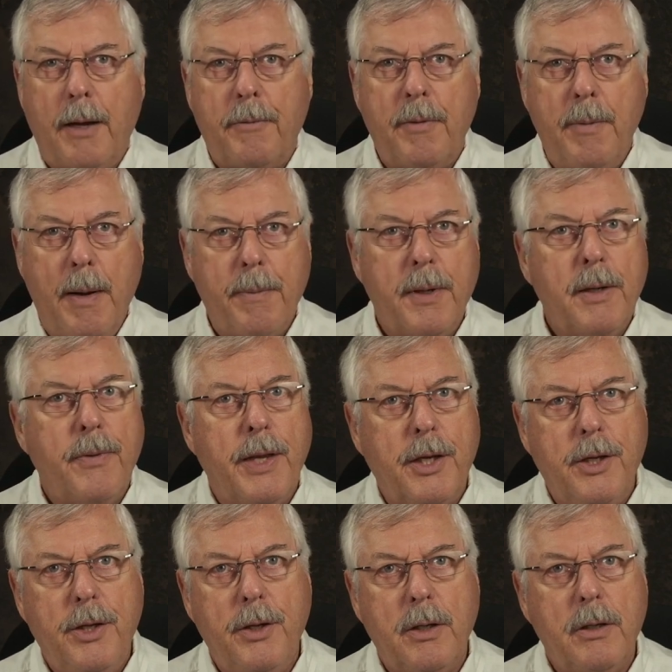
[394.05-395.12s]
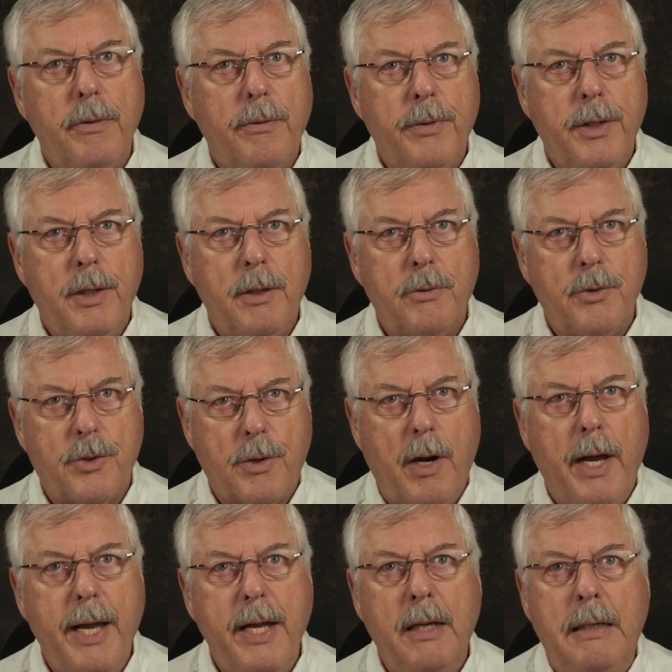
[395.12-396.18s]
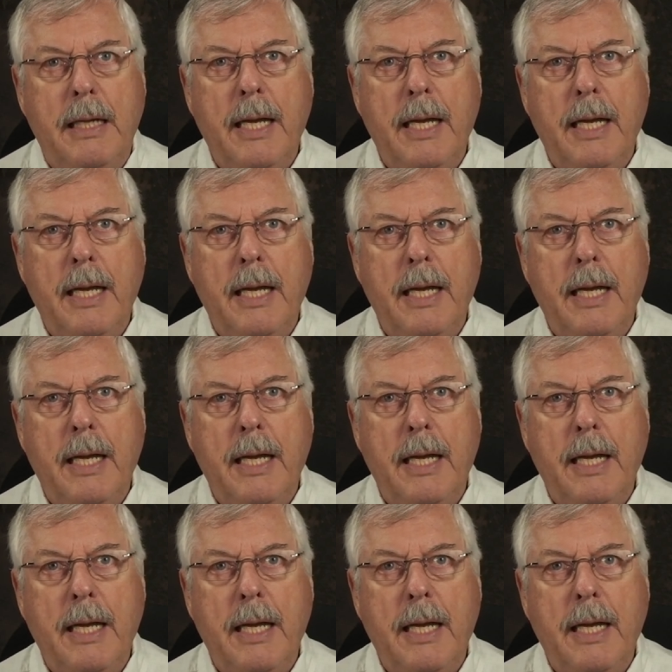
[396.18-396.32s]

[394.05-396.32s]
Remember, they cure, they don't dry,